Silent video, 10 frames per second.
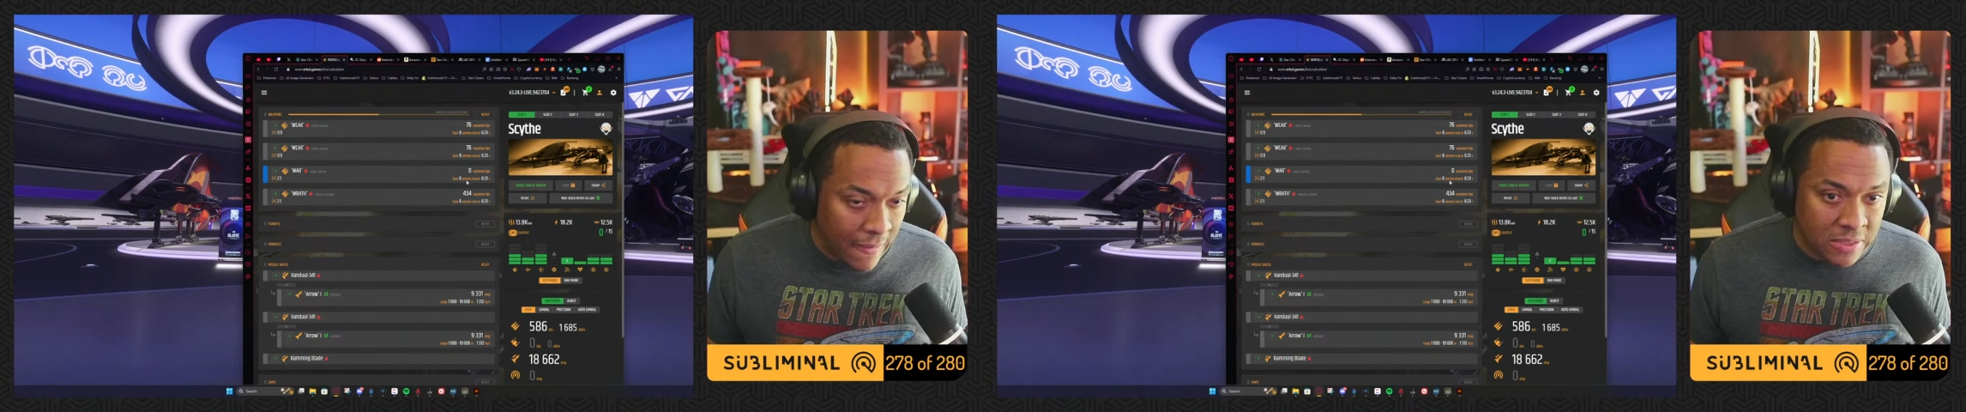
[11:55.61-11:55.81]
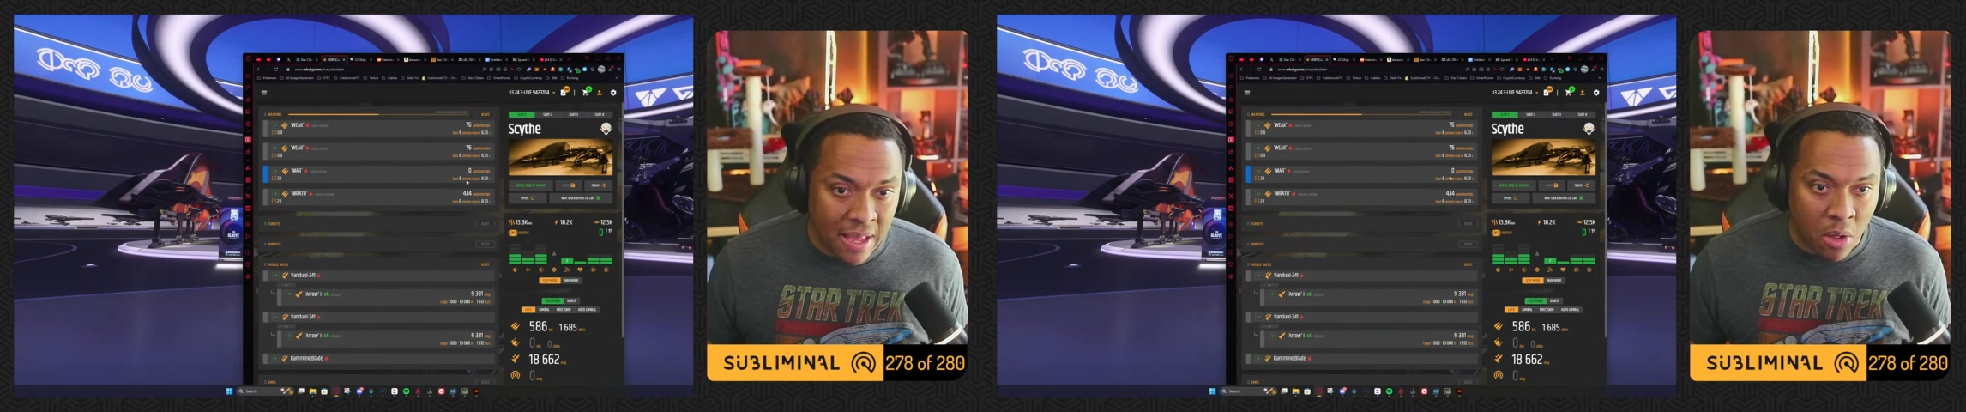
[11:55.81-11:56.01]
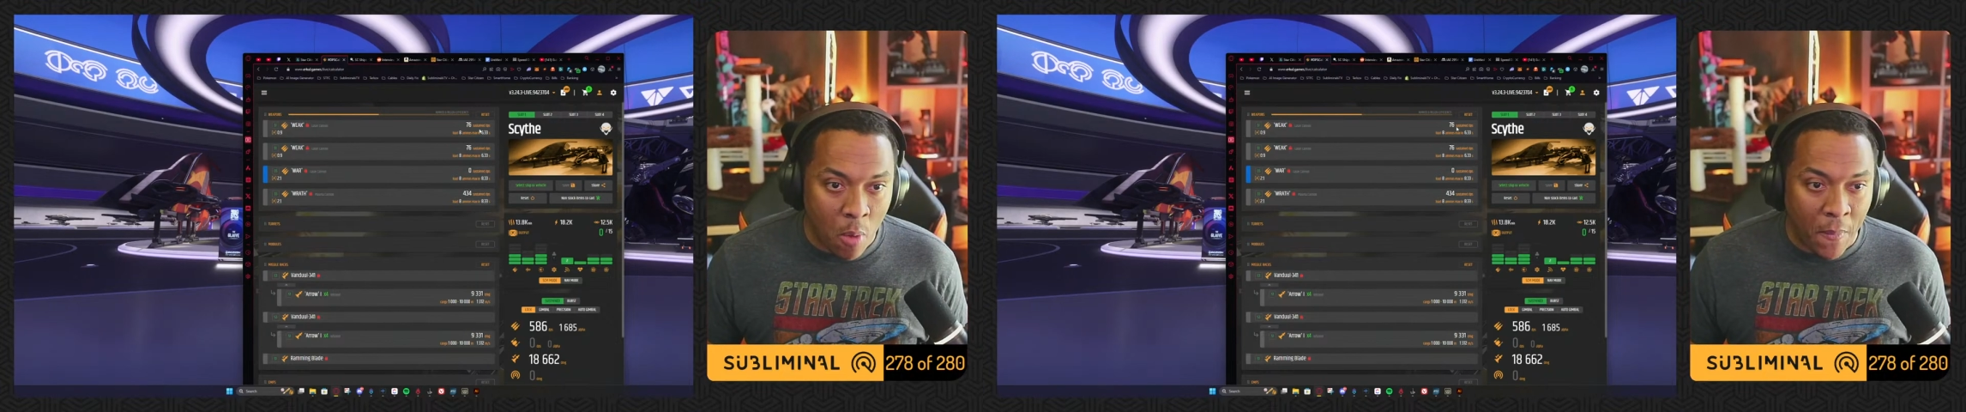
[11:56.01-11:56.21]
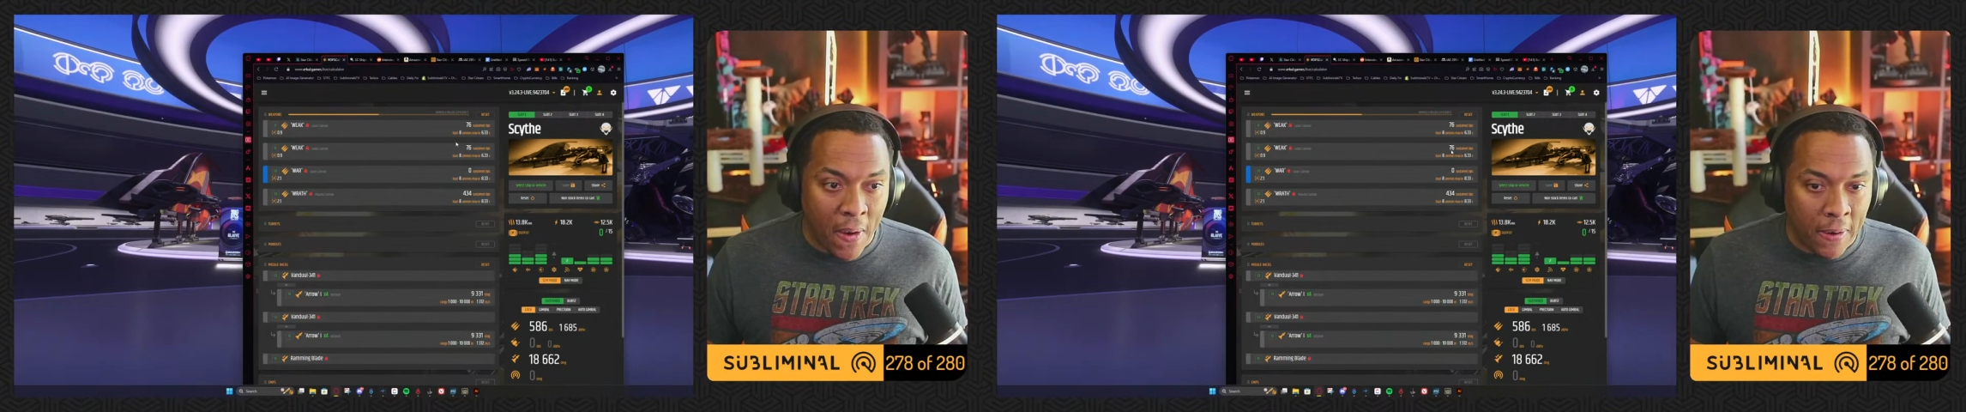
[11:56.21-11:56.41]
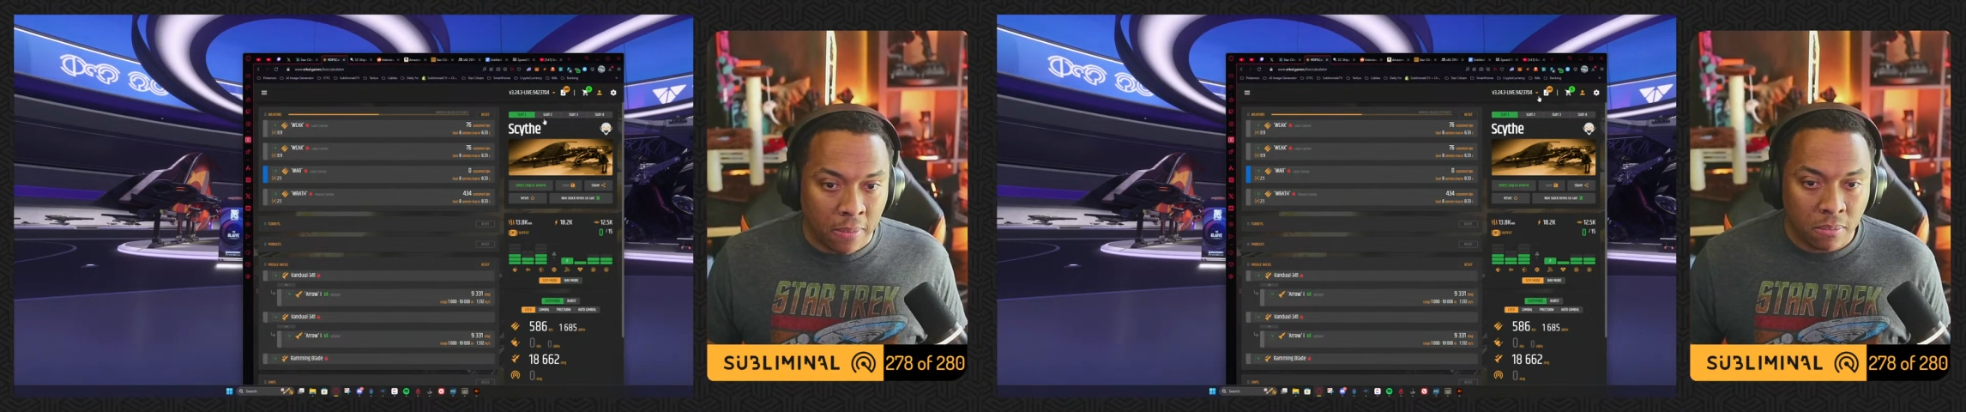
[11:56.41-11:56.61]
It's like on
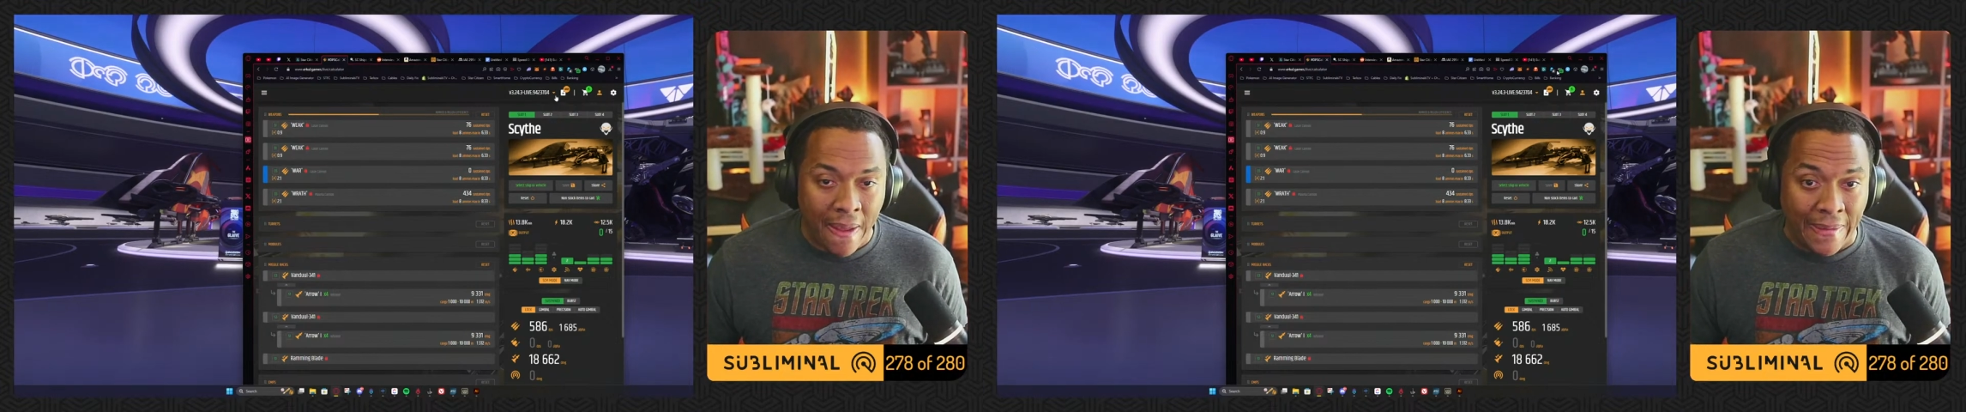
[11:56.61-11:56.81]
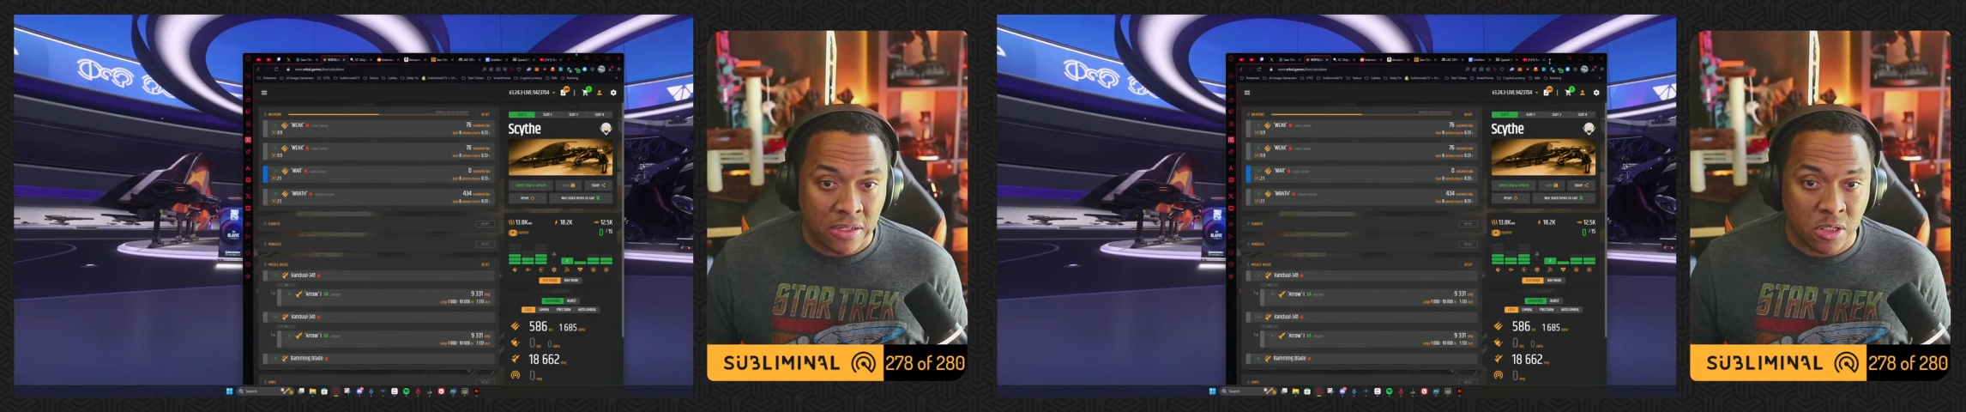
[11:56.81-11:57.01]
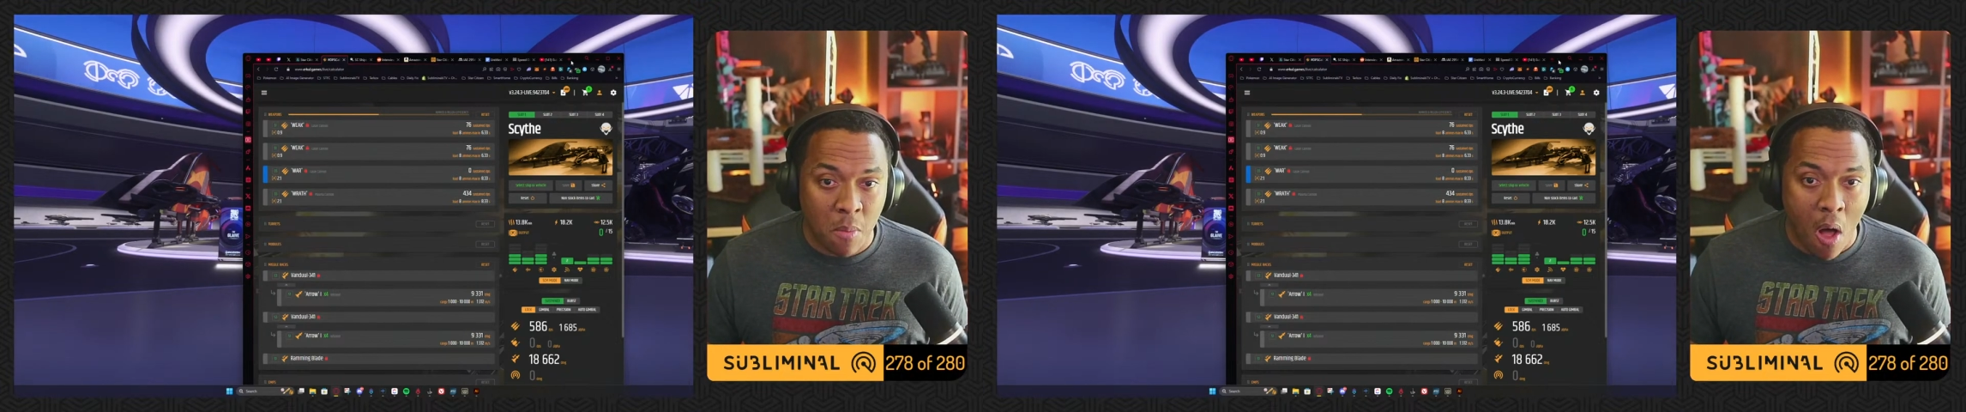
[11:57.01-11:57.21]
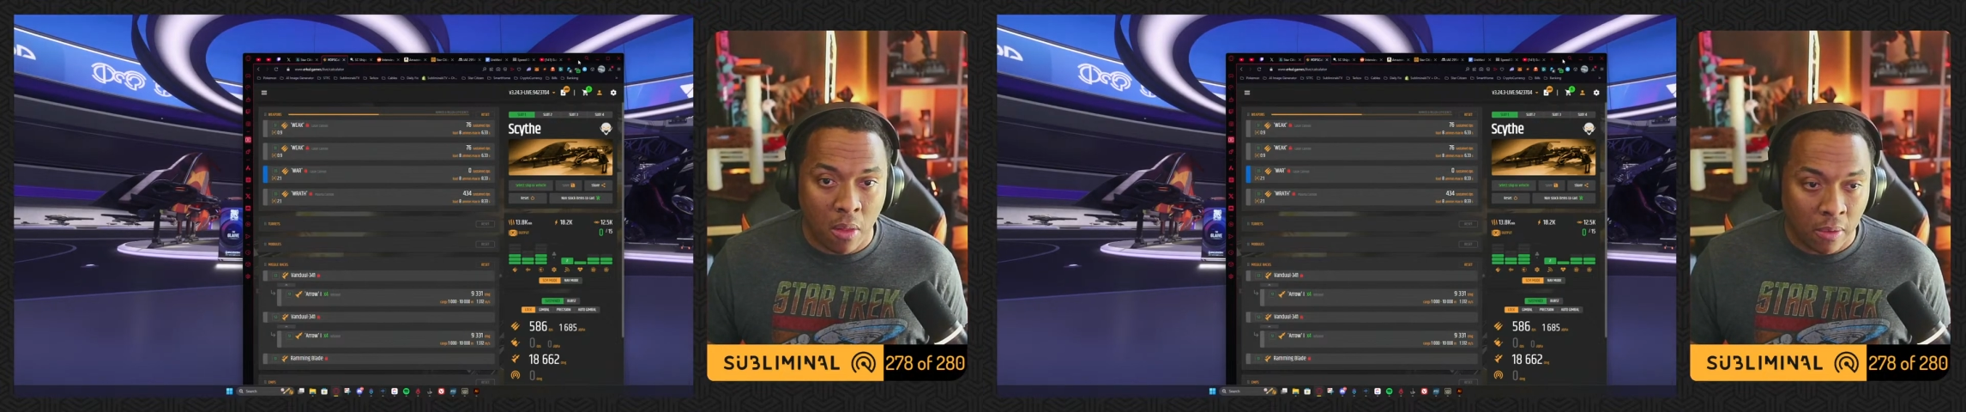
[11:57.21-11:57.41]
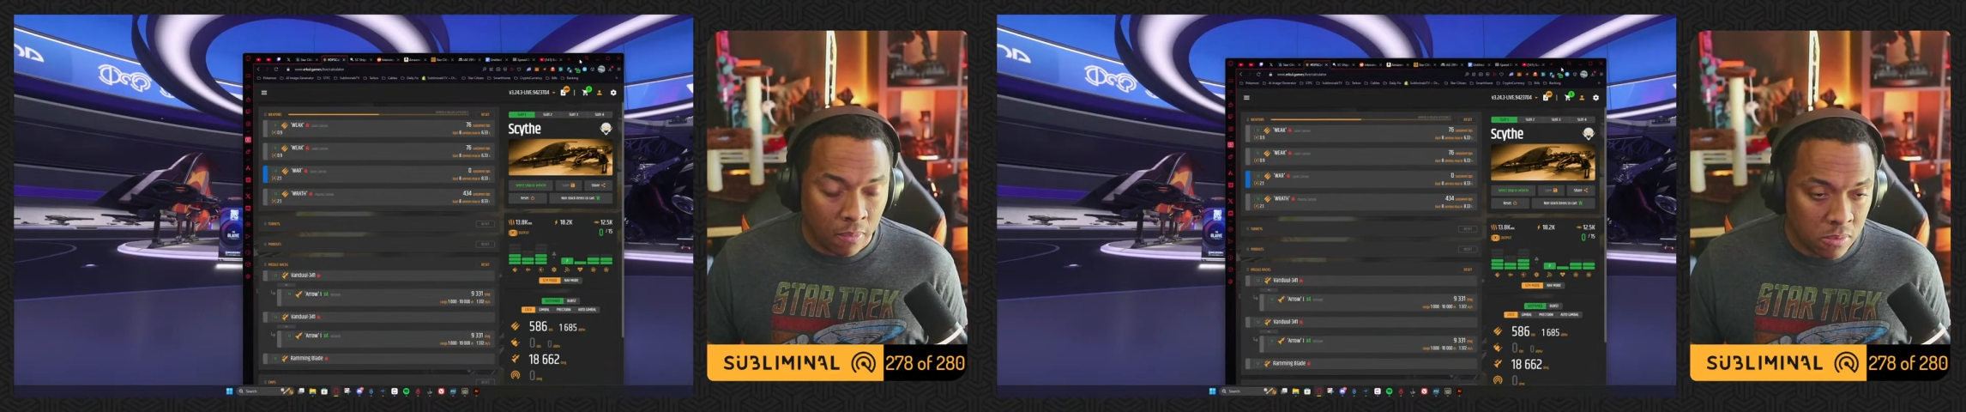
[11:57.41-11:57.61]
par, and it's smaller,